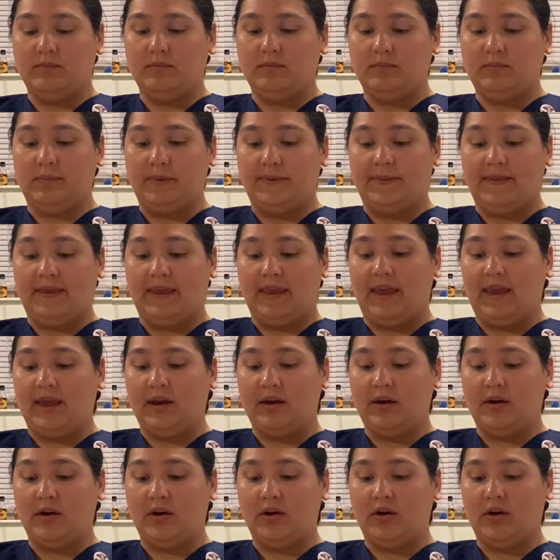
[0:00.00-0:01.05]
put the
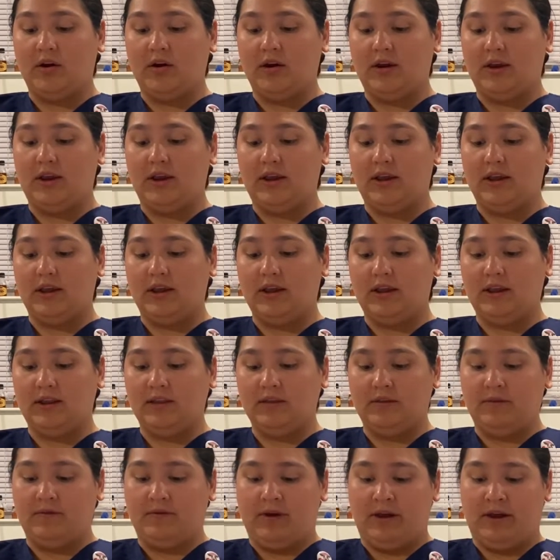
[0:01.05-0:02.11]
air in
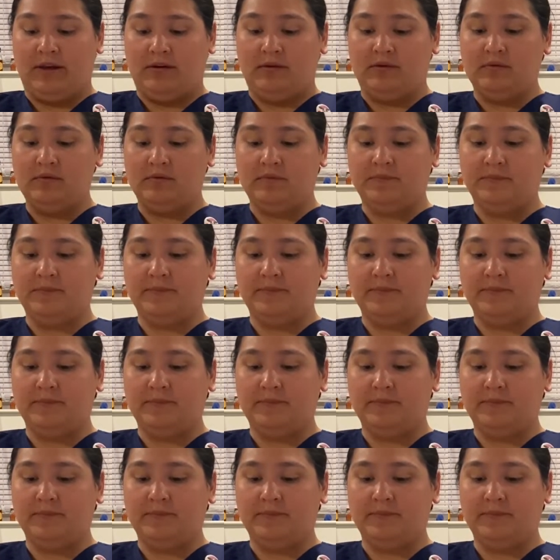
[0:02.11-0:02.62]
the vial.